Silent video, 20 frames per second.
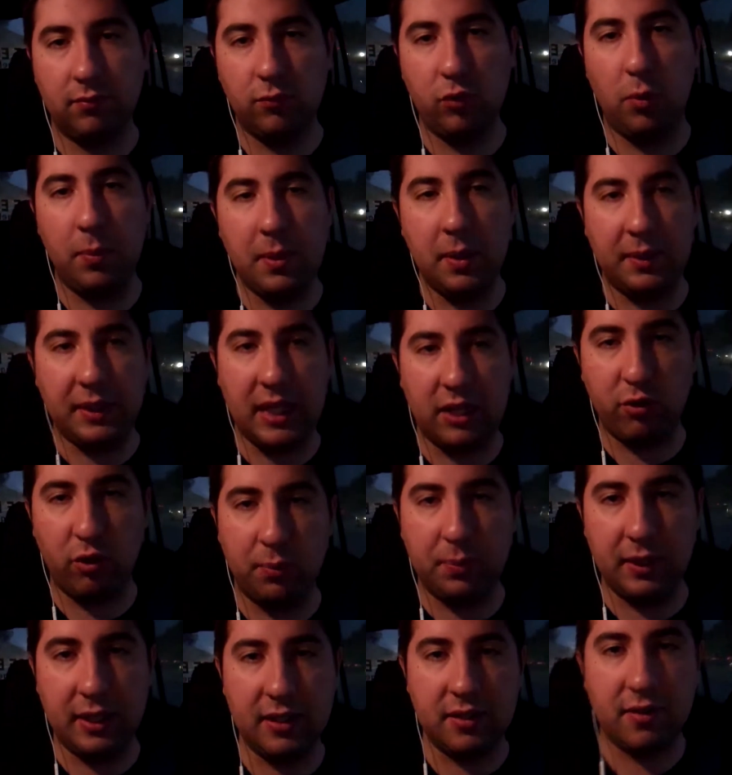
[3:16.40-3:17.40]
we'll be able to get it
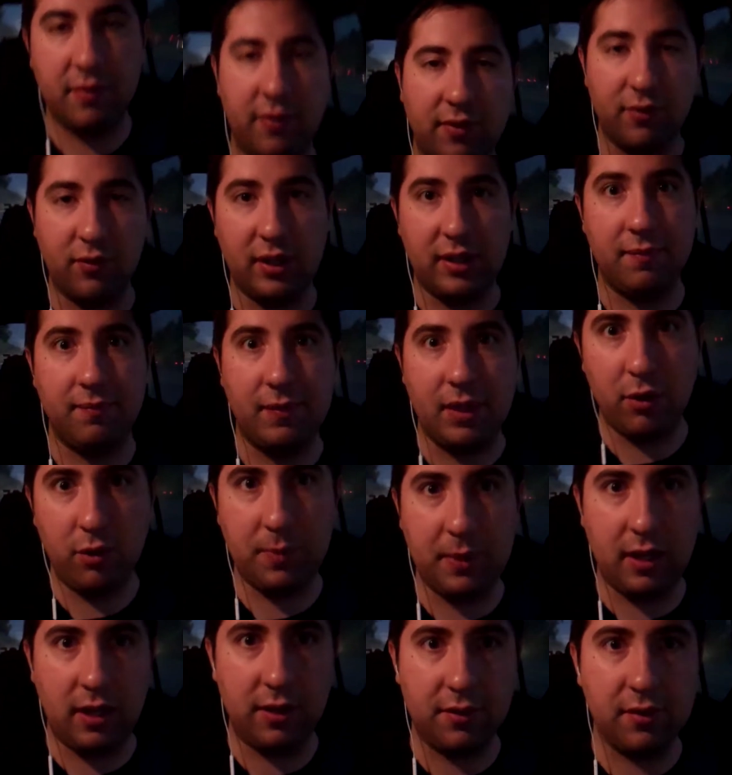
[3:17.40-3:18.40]
replaced for free. That
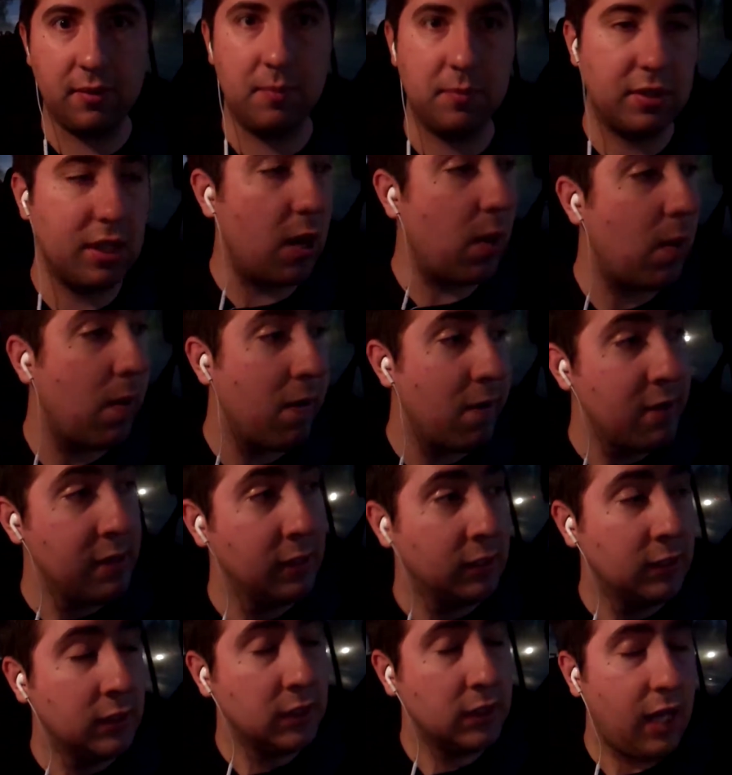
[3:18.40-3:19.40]
would be awesome. So
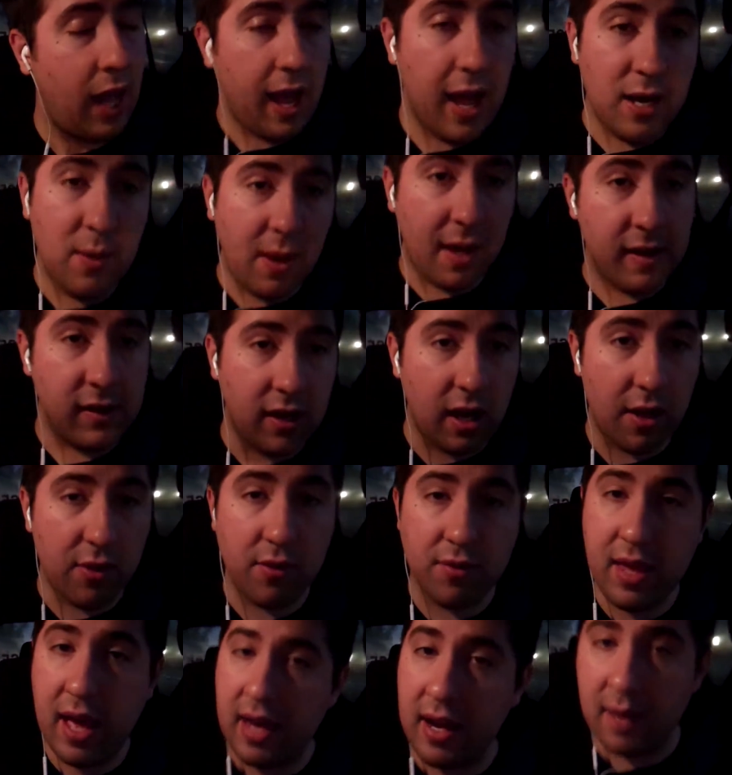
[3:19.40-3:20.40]
anyway,
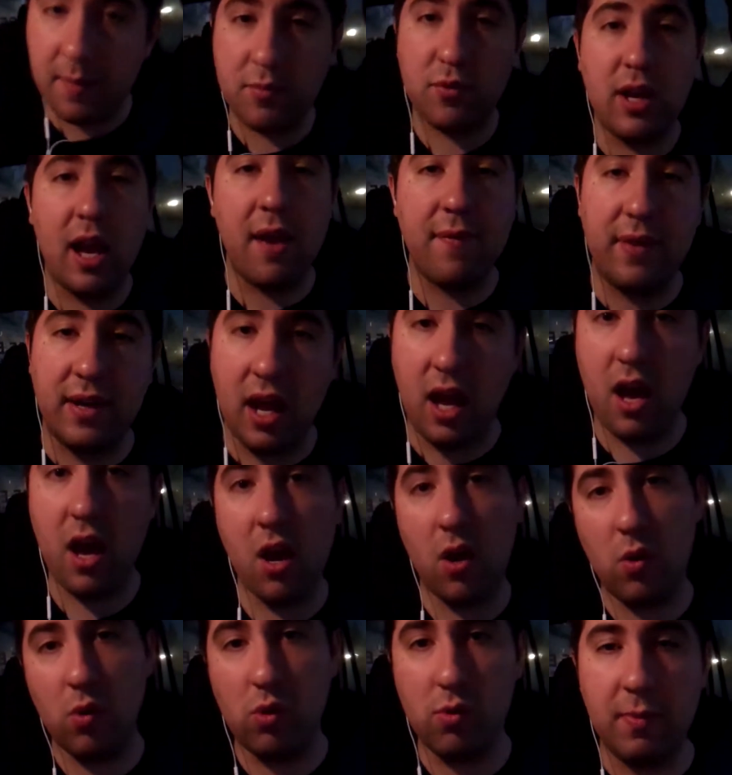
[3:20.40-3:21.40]
other than that, I'm driving
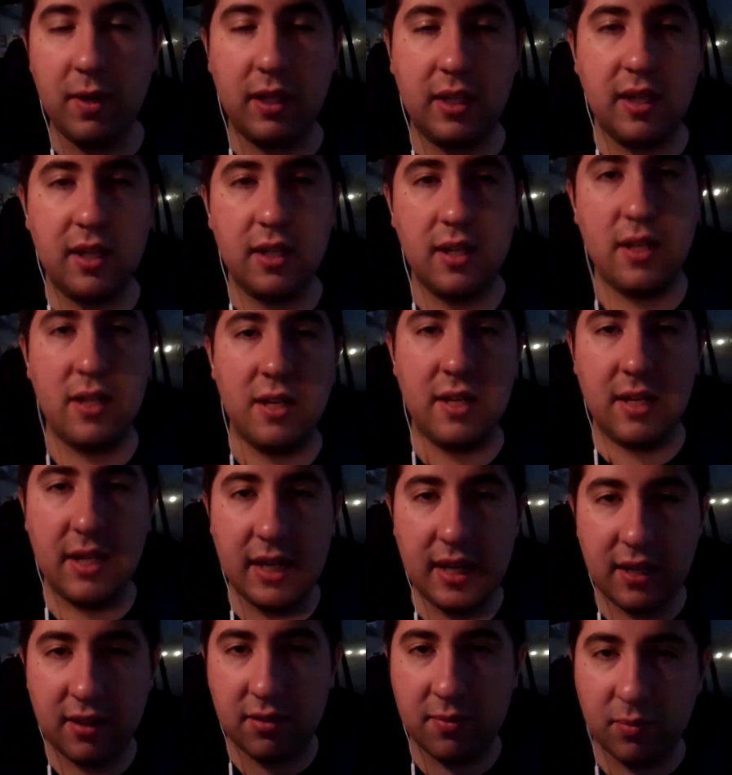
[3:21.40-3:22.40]
home. I'm gonna
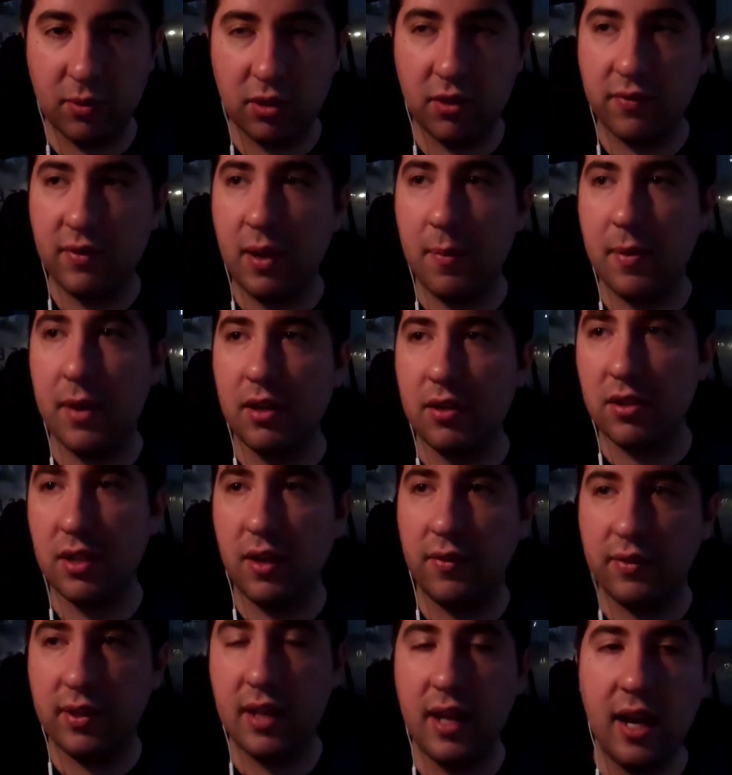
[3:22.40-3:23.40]
edit some Groove Nut Butter
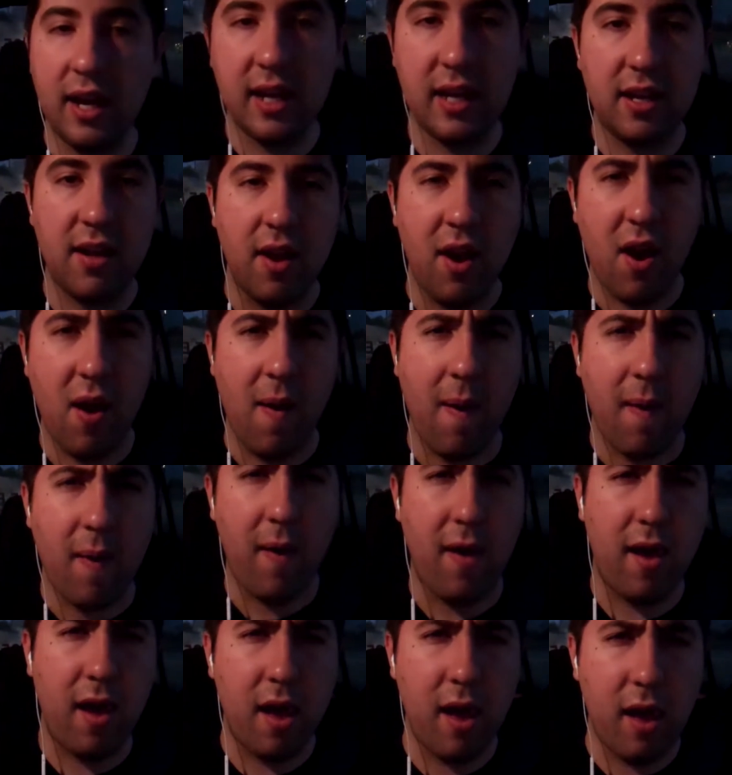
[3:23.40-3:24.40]
stuff tonight.
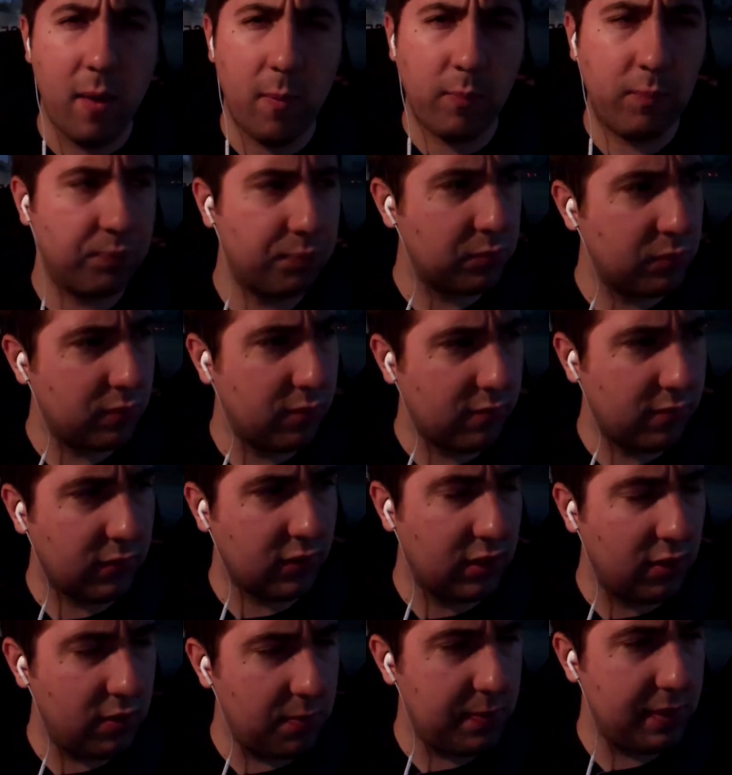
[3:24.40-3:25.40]
Um,
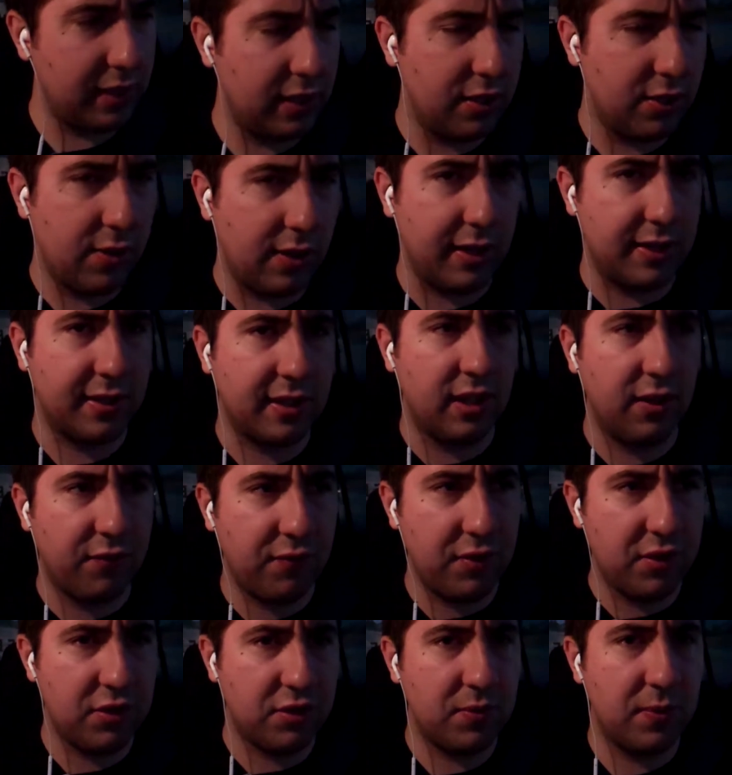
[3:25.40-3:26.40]
I just gotta
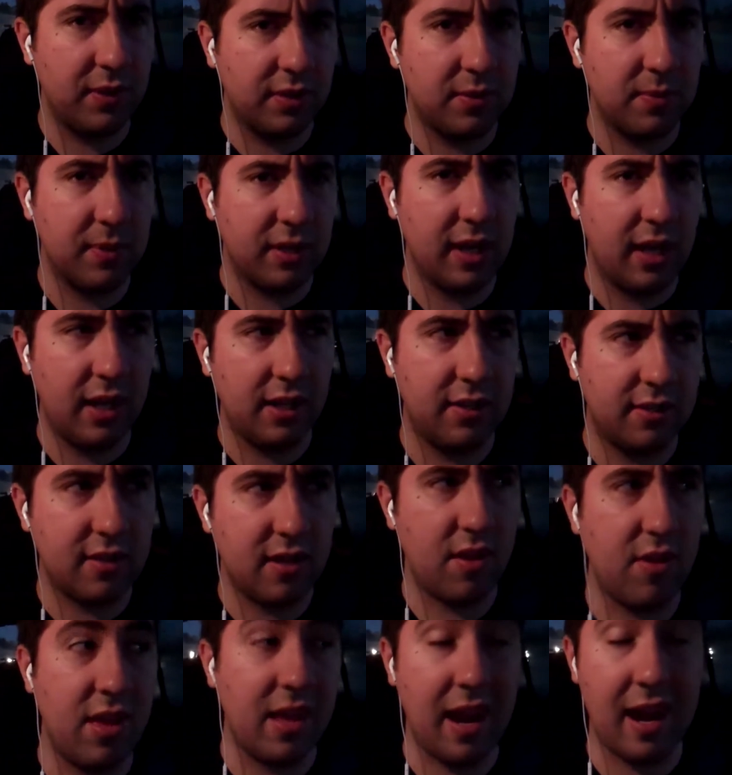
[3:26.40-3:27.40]
finish doing some cuts,
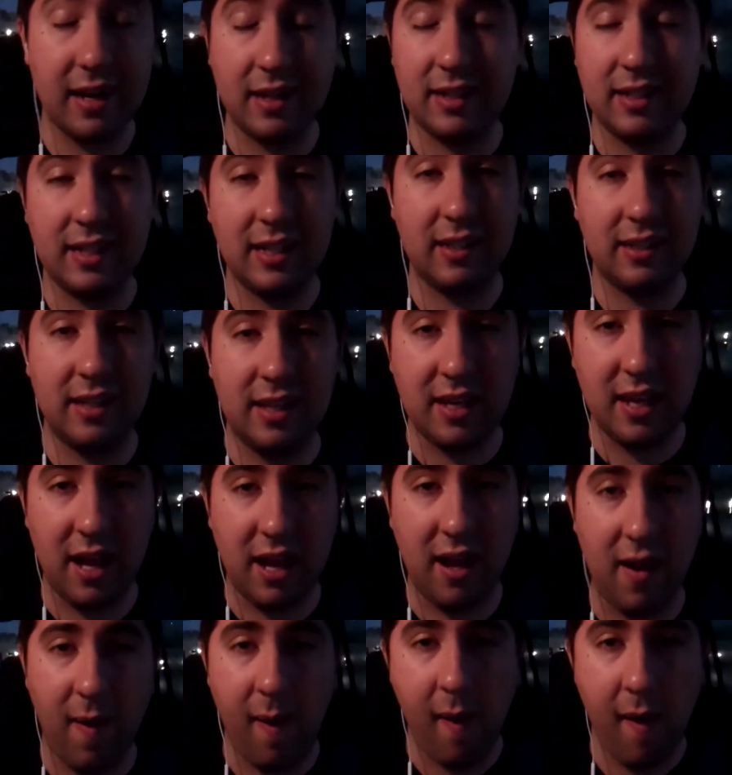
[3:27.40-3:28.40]
and then I gotta get the
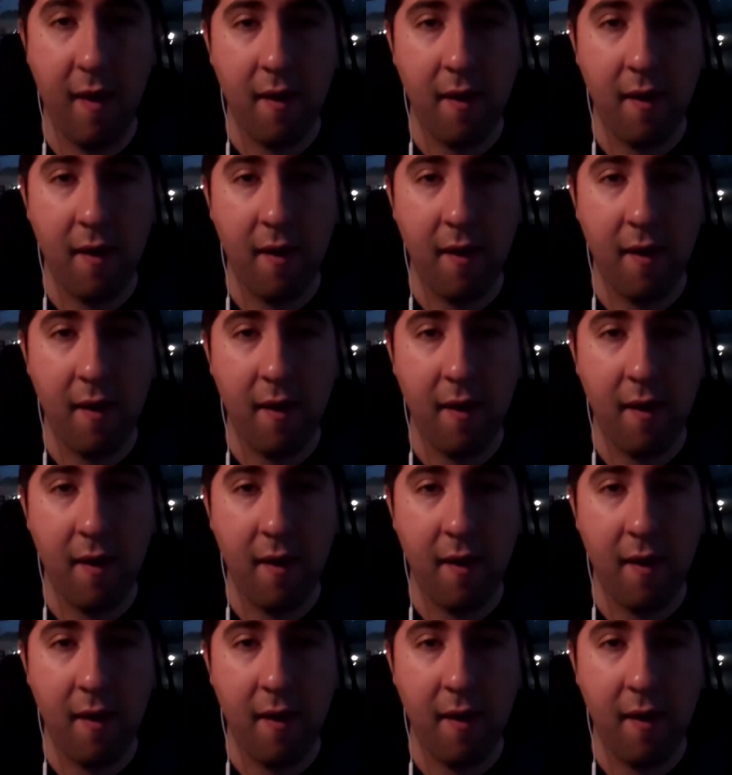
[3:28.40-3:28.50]
uh,